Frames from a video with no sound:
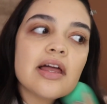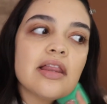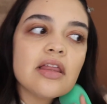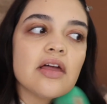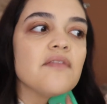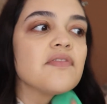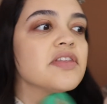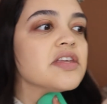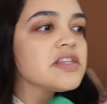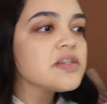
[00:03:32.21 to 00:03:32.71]

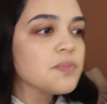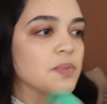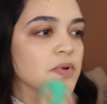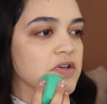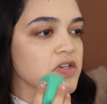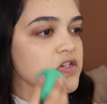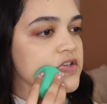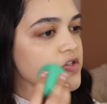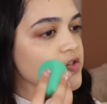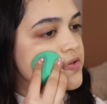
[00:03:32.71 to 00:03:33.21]
love this
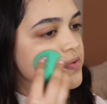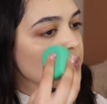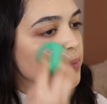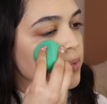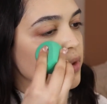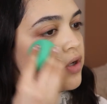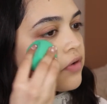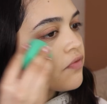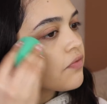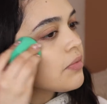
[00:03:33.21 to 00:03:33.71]
sponge. It's
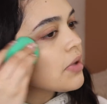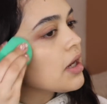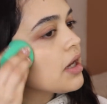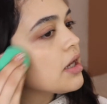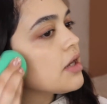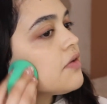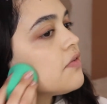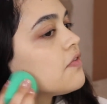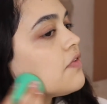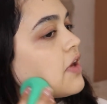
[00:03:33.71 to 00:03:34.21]
one of
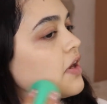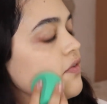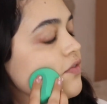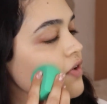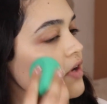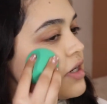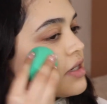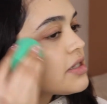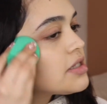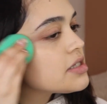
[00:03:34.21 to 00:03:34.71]
my
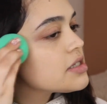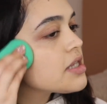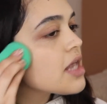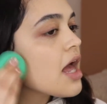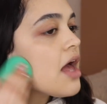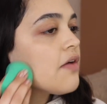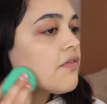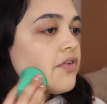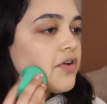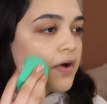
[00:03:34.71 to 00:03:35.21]
favorites
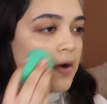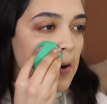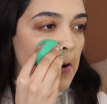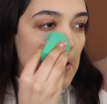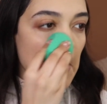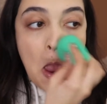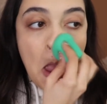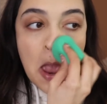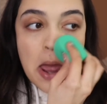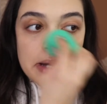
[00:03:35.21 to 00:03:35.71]
ever,
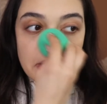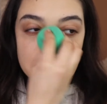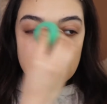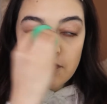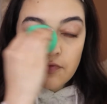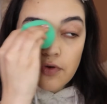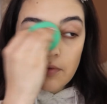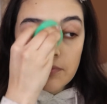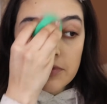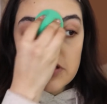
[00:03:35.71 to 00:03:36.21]
and it's
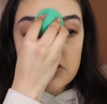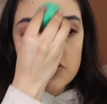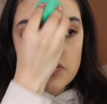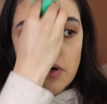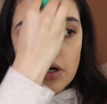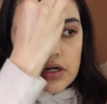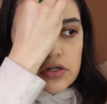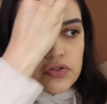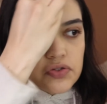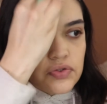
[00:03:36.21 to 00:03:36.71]
from the
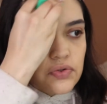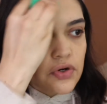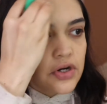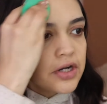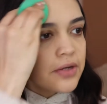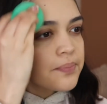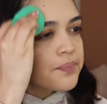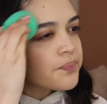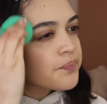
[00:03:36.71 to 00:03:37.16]
drugstore.